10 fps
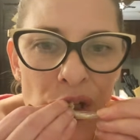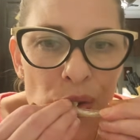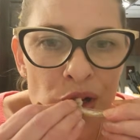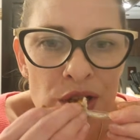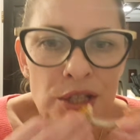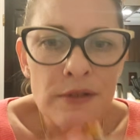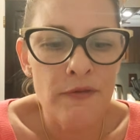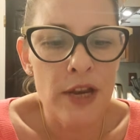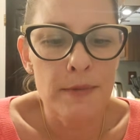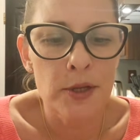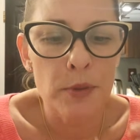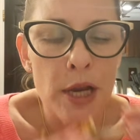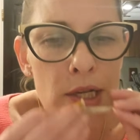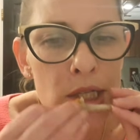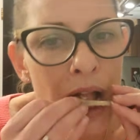It was a famous
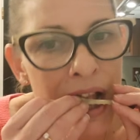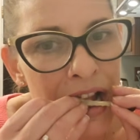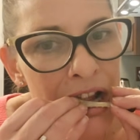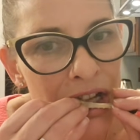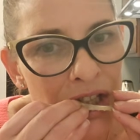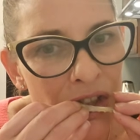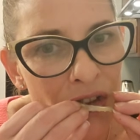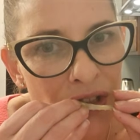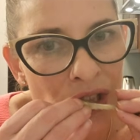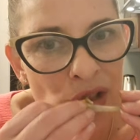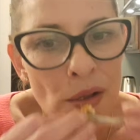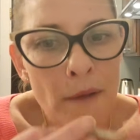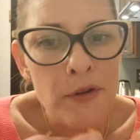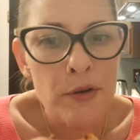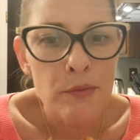place
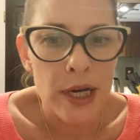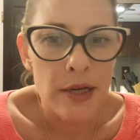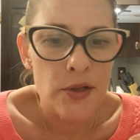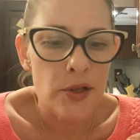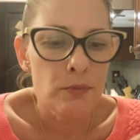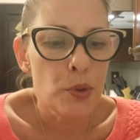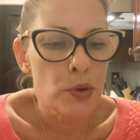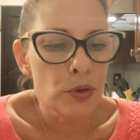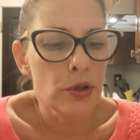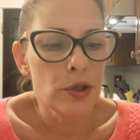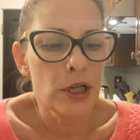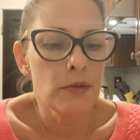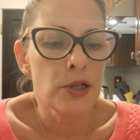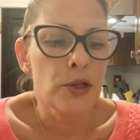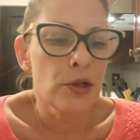for wings and pool, and it
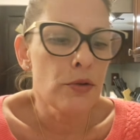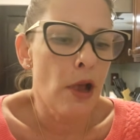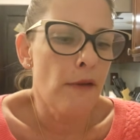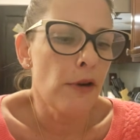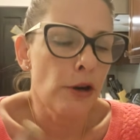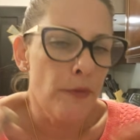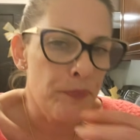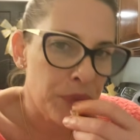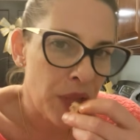was 2-level.